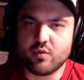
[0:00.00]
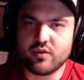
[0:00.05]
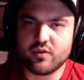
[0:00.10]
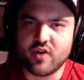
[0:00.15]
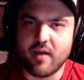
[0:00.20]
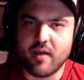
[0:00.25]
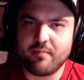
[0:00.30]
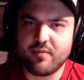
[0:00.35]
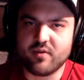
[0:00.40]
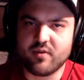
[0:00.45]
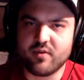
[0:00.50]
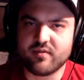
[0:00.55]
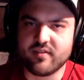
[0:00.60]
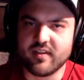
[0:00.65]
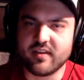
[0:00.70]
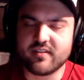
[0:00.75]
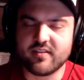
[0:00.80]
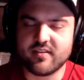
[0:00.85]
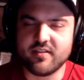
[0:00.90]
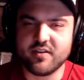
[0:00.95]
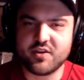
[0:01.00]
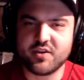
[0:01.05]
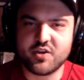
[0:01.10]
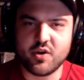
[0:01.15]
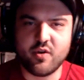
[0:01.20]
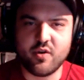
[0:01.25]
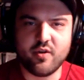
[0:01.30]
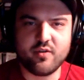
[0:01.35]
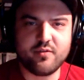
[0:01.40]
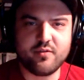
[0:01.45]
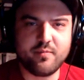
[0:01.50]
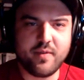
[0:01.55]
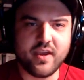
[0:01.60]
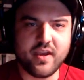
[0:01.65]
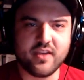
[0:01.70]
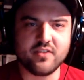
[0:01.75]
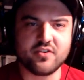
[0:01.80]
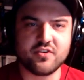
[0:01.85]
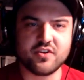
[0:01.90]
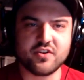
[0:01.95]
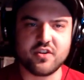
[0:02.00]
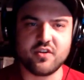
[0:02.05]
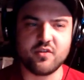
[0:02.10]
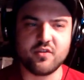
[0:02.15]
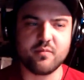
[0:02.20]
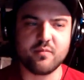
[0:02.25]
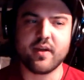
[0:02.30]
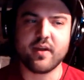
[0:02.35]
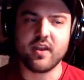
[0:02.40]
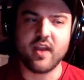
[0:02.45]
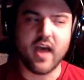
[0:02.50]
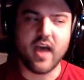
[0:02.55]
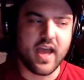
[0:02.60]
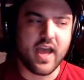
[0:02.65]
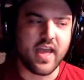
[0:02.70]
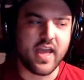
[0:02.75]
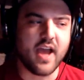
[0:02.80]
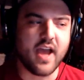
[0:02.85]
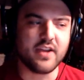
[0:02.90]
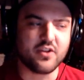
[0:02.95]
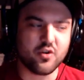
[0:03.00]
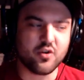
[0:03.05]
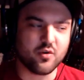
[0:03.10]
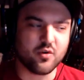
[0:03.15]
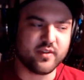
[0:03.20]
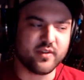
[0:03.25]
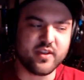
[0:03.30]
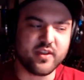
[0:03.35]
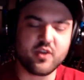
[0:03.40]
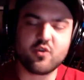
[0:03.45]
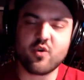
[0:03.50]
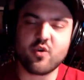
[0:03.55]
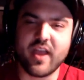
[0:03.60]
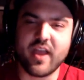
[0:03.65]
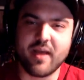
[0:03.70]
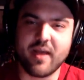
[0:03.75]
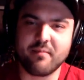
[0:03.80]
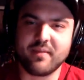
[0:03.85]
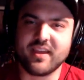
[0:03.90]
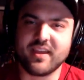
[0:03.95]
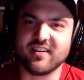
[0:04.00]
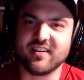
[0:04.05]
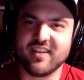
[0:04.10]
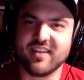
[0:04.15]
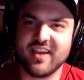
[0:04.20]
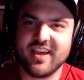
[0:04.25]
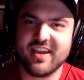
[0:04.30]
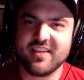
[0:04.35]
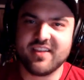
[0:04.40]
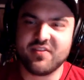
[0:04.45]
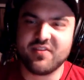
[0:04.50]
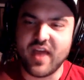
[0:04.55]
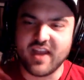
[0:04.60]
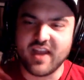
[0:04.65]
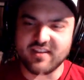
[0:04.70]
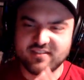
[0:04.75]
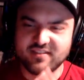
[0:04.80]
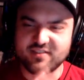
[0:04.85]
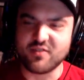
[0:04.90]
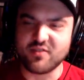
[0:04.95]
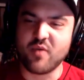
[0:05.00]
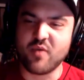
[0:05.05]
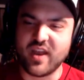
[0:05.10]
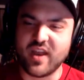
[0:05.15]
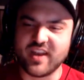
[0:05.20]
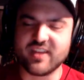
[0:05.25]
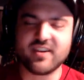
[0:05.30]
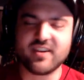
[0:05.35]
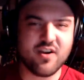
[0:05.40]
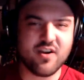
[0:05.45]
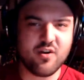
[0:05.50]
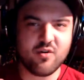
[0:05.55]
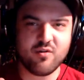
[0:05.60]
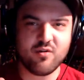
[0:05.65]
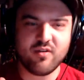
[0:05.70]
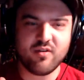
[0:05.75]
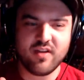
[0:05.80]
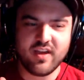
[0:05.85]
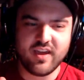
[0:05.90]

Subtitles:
drop those links in the show notes page too. But I totally agree. I mean, that is the way to go.